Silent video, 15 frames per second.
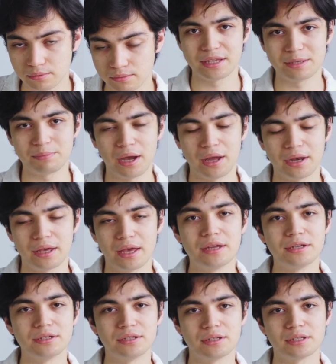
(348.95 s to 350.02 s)
This binding
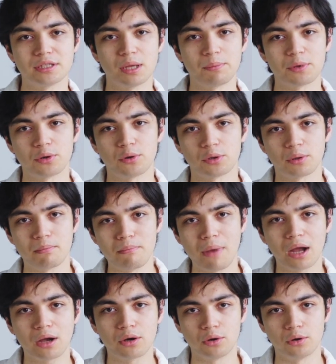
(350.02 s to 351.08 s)
agent is something called
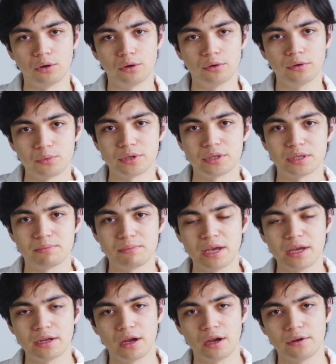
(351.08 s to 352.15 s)
Monkō, which is
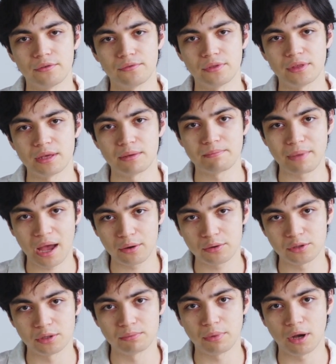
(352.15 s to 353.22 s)
made of the
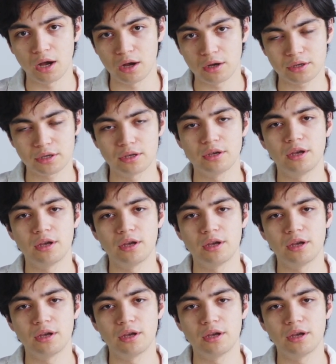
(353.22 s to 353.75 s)
powdered bark